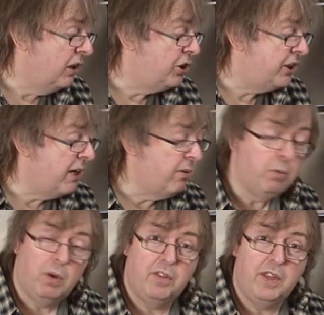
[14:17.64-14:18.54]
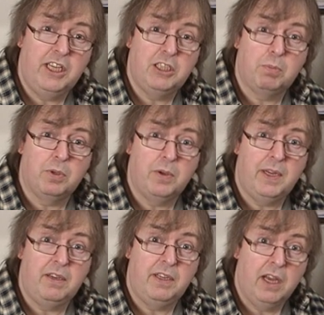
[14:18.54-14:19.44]
Sharing one of these
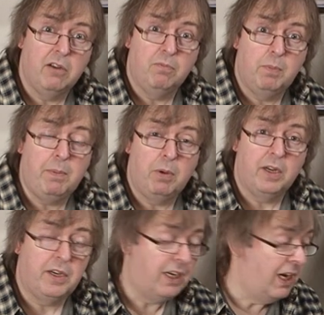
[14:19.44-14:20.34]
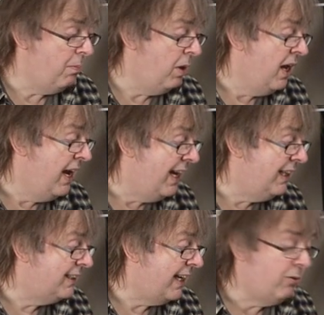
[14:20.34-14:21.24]
between, you know, people at a club
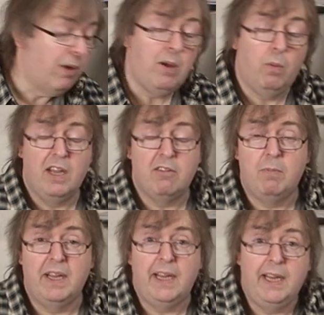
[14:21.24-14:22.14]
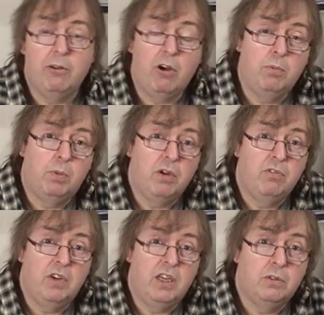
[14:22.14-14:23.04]
is a great way of making your own
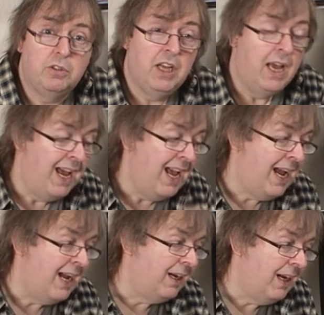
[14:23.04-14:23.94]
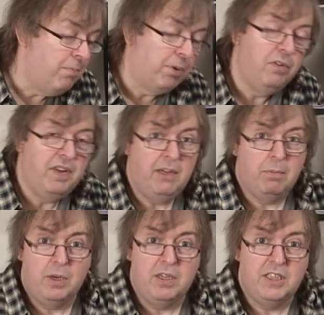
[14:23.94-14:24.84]
profiles, improving your
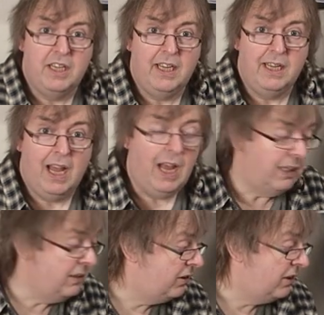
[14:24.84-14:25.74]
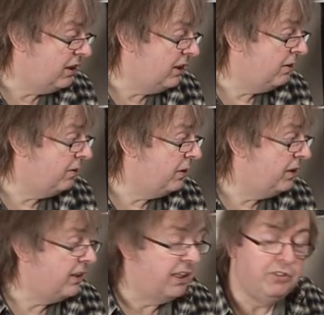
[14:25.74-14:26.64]
printing, and
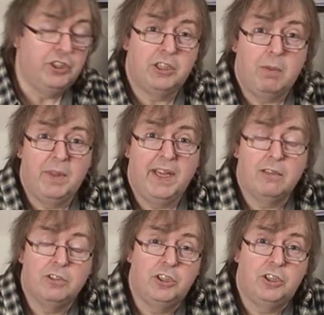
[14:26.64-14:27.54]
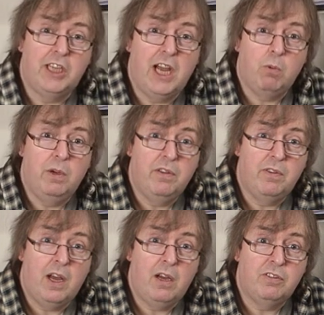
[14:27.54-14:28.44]
gives you something else to chat
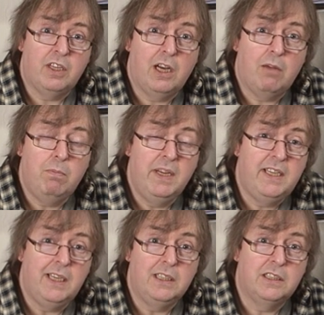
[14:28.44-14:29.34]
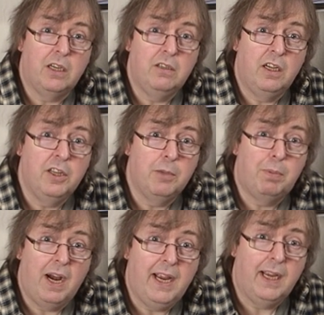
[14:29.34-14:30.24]
with after club meetings, so at the
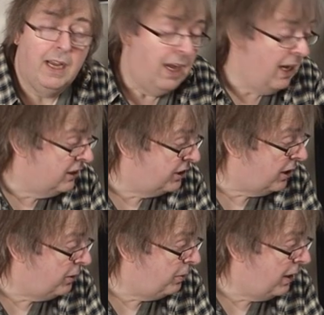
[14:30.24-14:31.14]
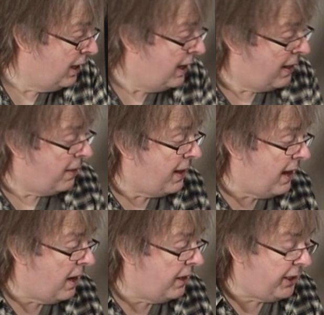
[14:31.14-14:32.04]
break. So
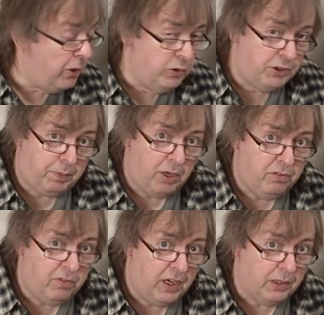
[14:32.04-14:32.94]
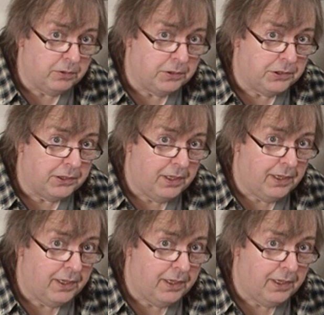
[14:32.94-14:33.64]
use profiles.